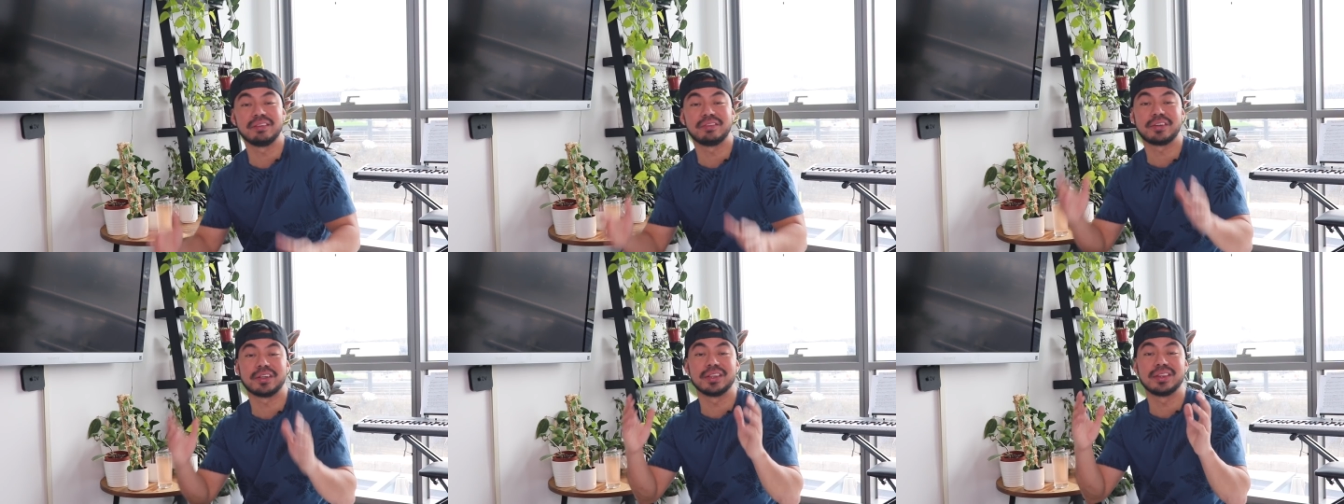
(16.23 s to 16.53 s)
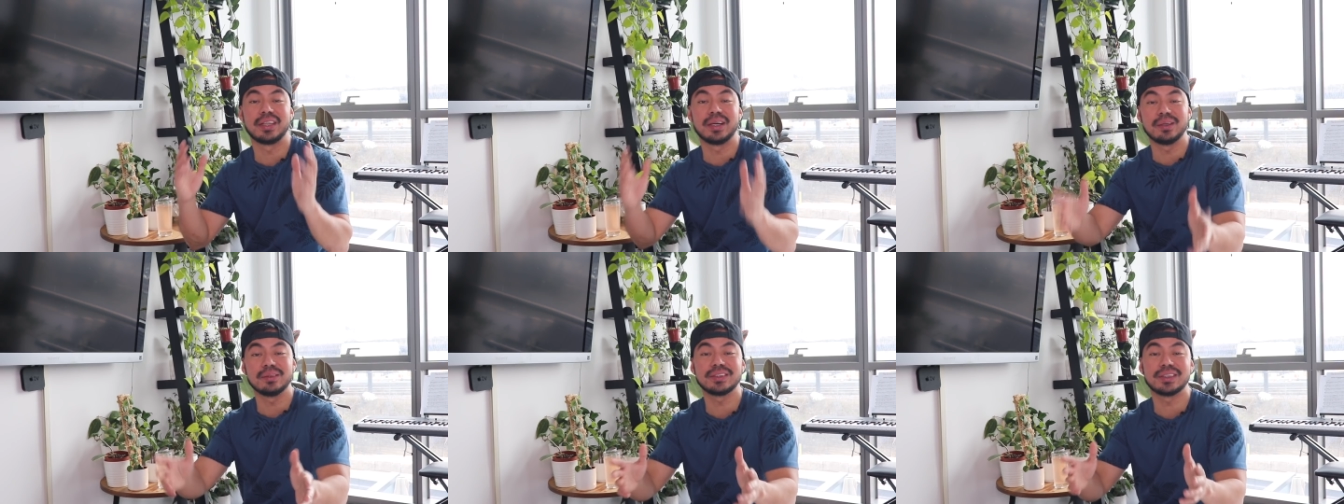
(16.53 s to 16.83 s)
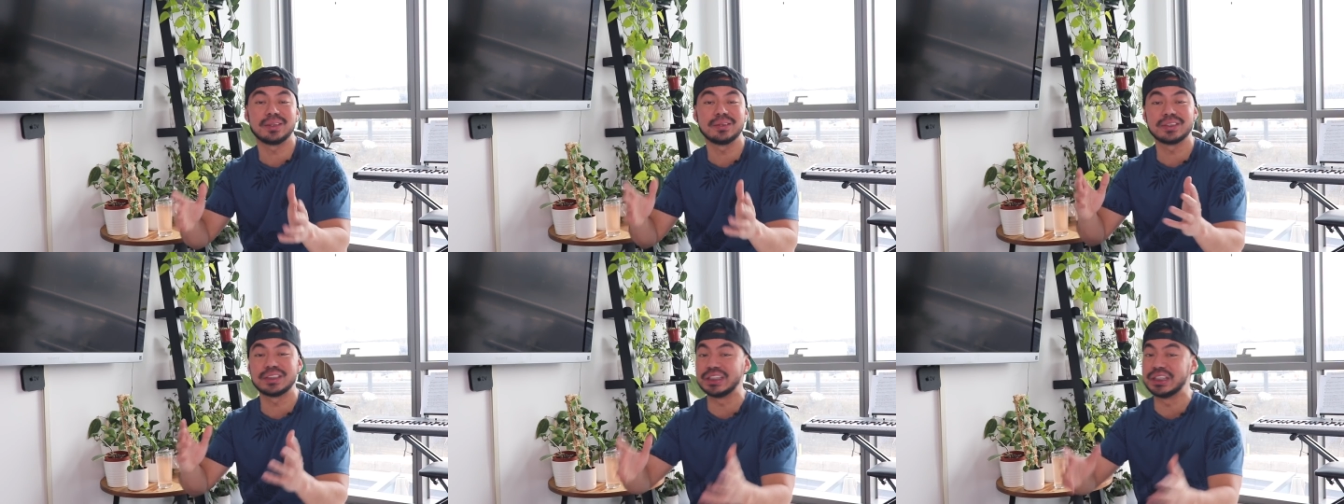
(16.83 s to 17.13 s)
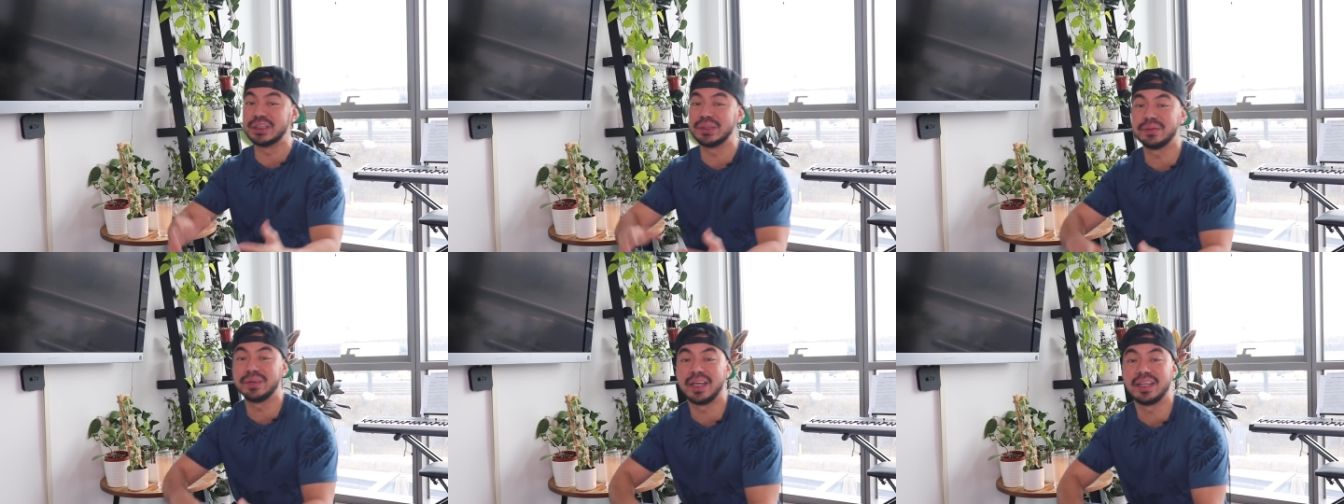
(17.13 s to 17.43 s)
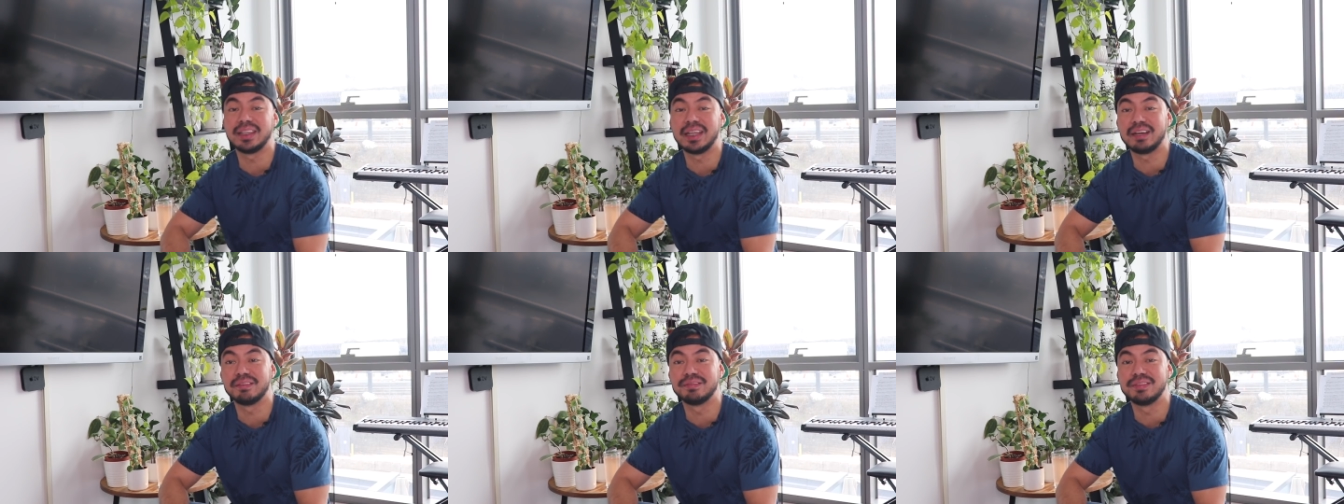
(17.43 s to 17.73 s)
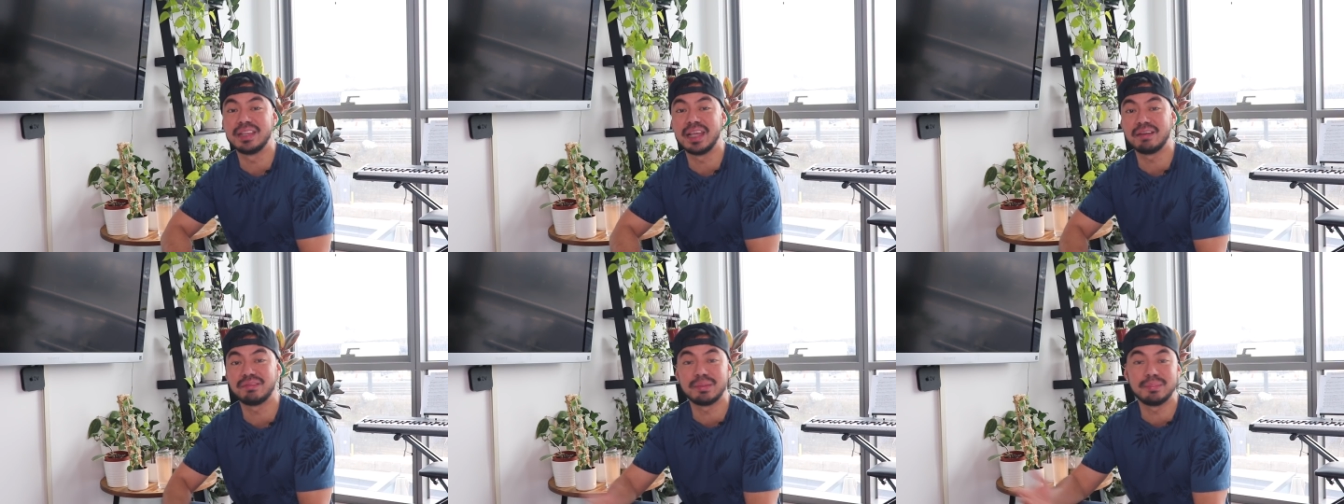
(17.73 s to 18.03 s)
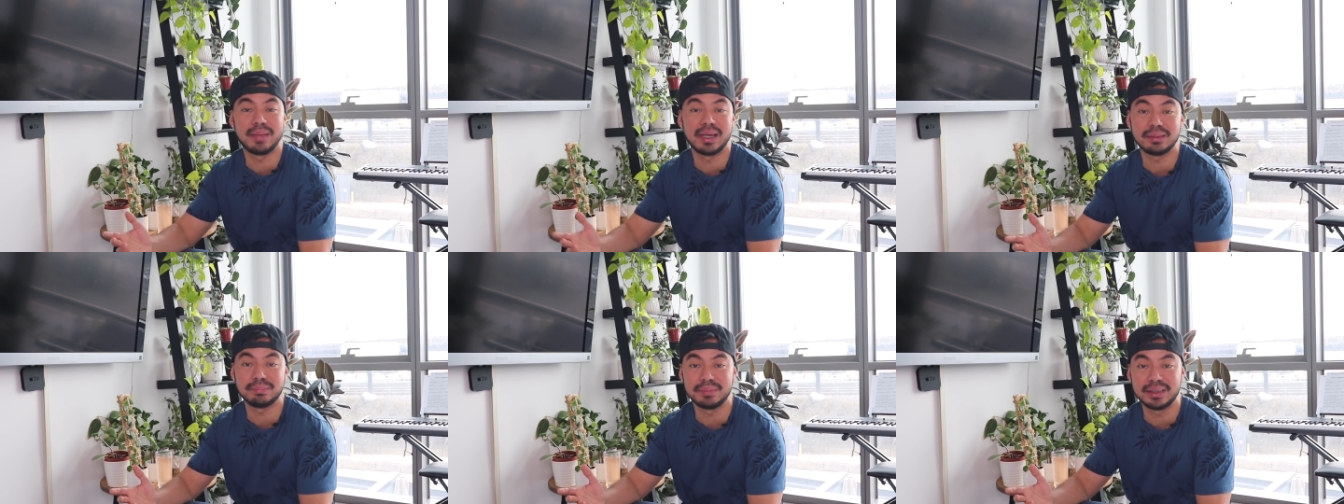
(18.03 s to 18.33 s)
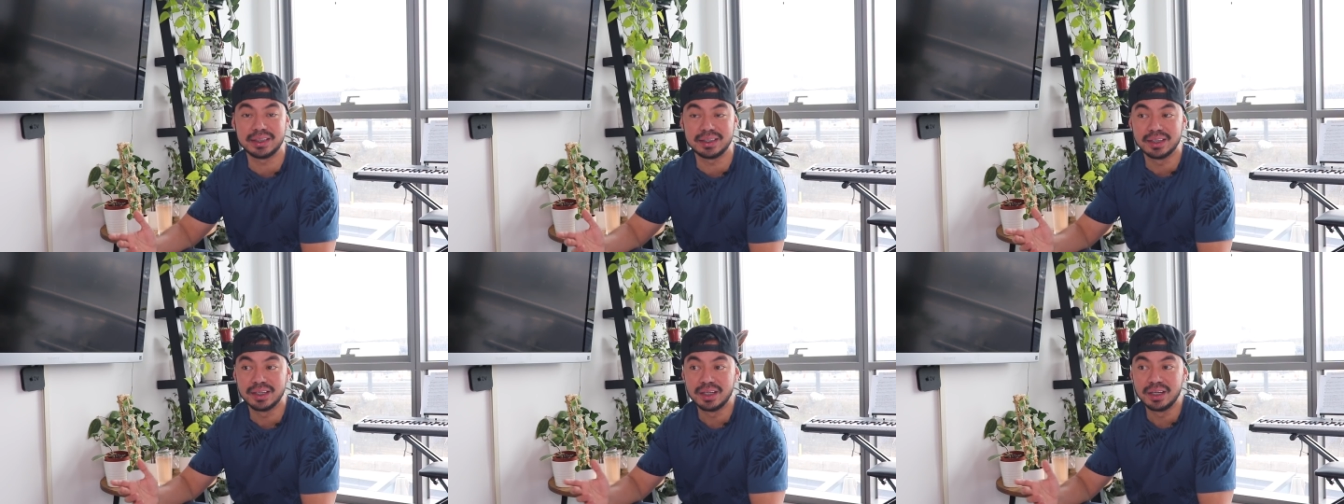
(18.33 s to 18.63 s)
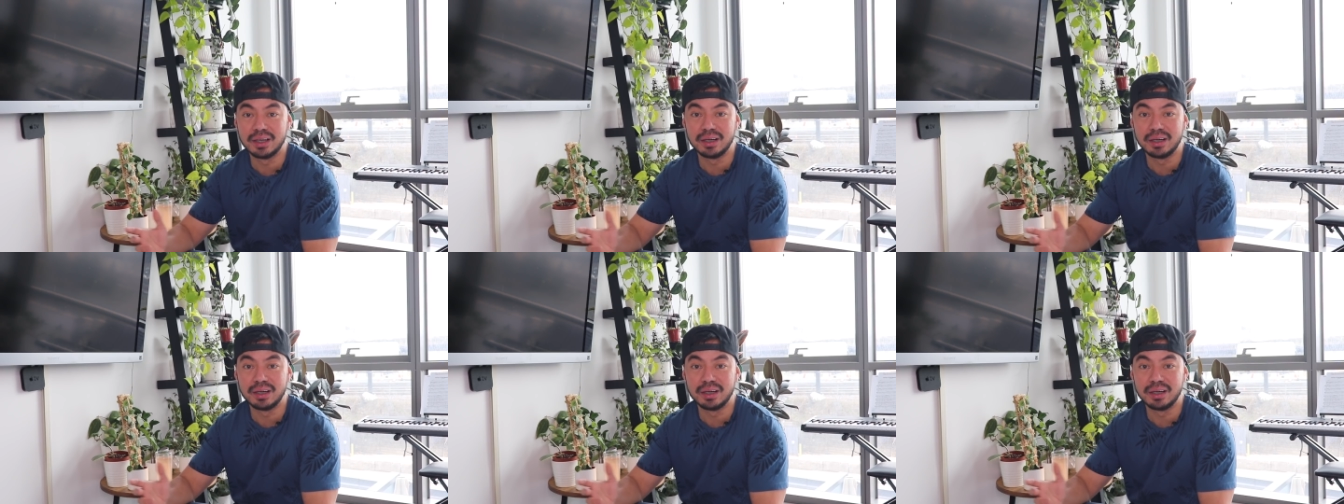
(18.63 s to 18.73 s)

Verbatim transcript: For those who's new and have never met me